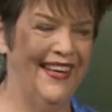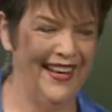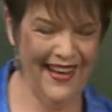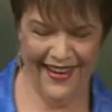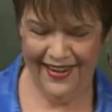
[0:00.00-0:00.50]

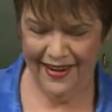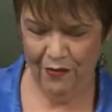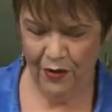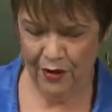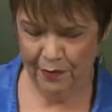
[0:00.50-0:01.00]
And it
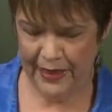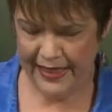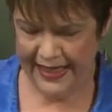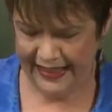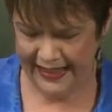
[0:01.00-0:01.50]
will be
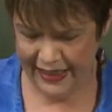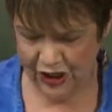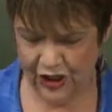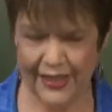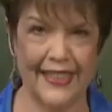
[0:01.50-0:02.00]

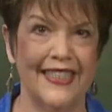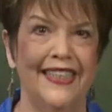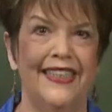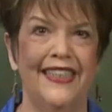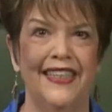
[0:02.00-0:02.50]
delicious.
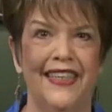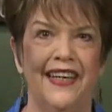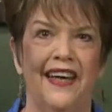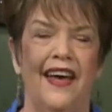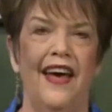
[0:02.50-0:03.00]

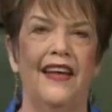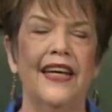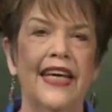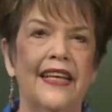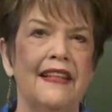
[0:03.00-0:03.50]
And
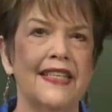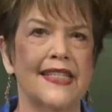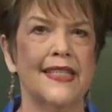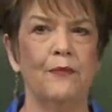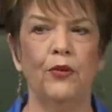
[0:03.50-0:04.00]
again, that's a
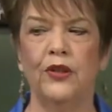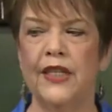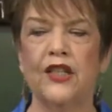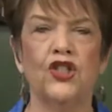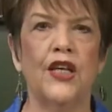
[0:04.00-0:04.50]
simple
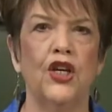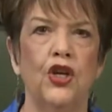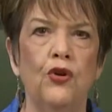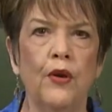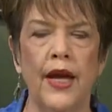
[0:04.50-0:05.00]
dish that
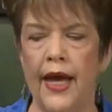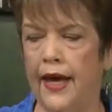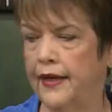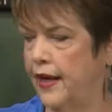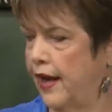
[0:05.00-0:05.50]
you
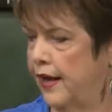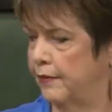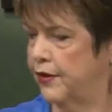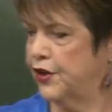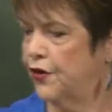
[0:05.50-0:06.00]
can, I'm
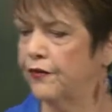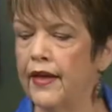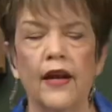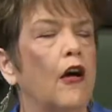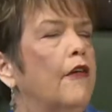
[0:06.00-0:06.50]
going to turn
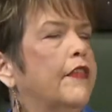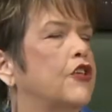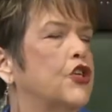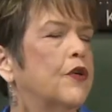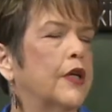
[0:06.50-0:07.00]
that off,
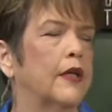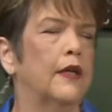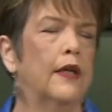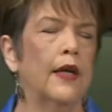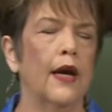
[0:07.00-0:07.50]
that you can
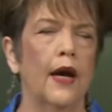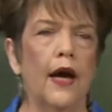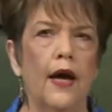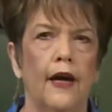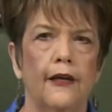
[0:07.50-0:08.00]

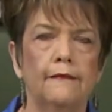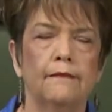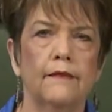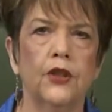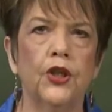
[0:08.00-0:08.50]

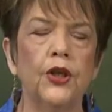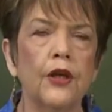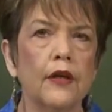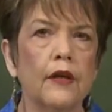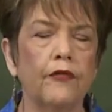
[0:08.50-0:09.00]

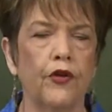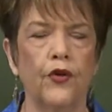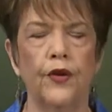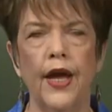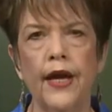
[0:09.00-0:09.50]
cook for
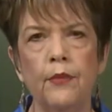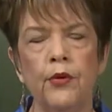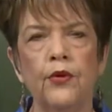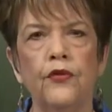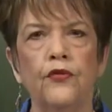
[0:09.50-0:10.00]
your
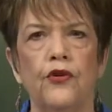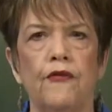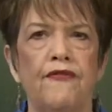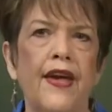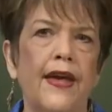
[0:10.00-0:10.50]
neighbors, for your
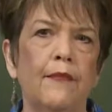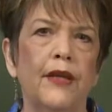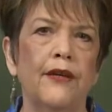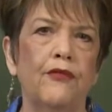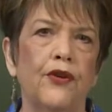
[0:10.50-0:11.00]

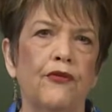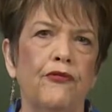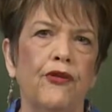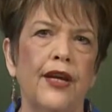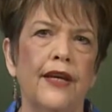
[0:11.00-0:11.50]
family, for your
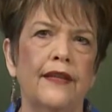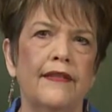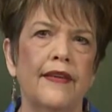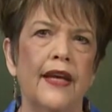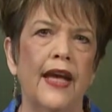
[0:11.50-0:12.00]

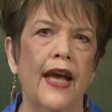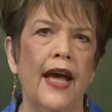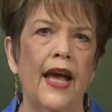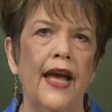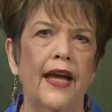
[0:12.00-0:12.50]
friends.
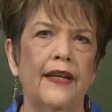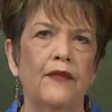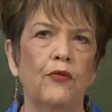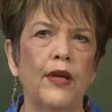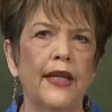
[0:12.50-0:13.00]
And a
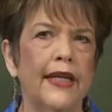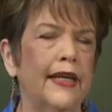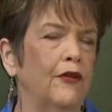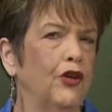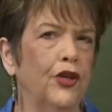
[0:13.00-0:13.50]

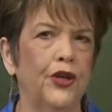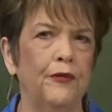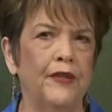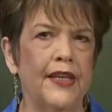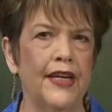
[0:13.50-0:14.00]
really good
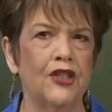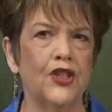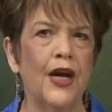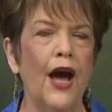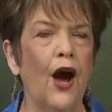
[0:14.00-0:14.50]
dish.
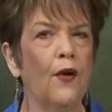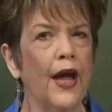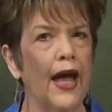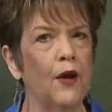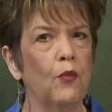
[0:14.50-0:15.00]

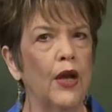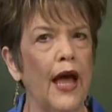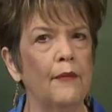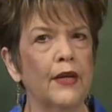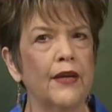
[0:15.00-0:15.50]
Okay, well,
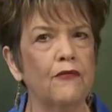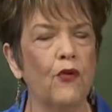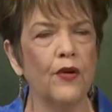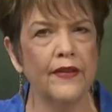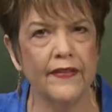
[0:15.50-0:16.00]
I'm looking
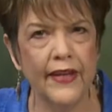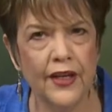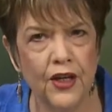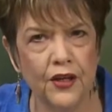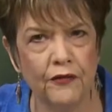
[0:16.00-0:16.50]
forward to
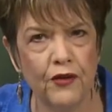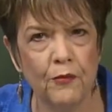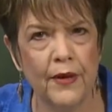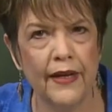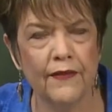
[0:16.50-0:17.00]
seeing you in a few
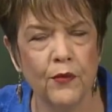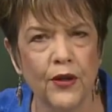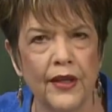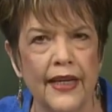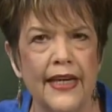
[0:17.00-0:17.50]
minutes. We're
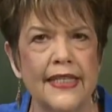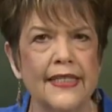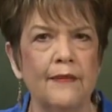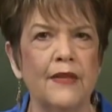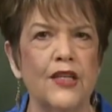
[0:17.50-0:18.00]
going to eat
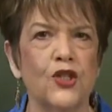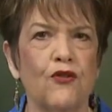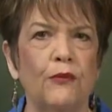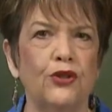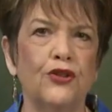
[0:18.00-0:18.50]
some of this
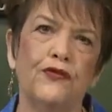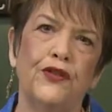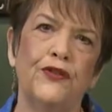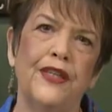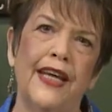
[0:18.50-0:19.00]
scrumptious
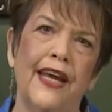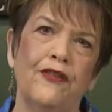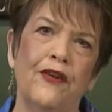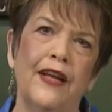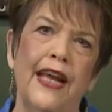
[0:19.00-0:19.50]
food
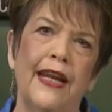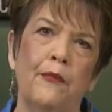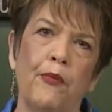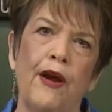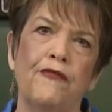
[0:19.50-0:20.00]
together, and I'll
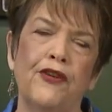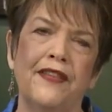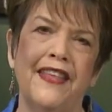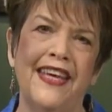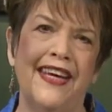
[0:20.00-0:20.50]
pray for you
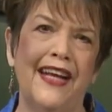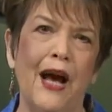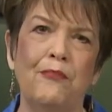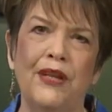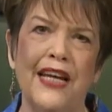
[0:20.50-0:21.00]
at the end.
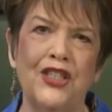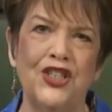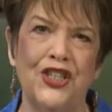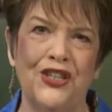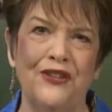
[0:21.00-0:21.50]
God bless
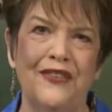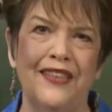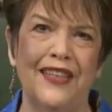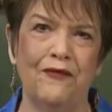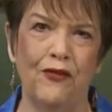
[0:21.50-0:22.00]
you.
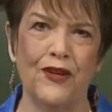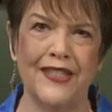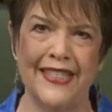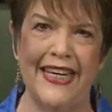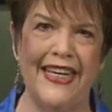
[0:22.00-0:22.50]
Look forward to
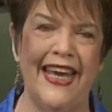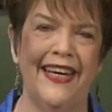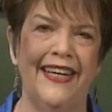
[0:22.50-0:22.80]
seeing you.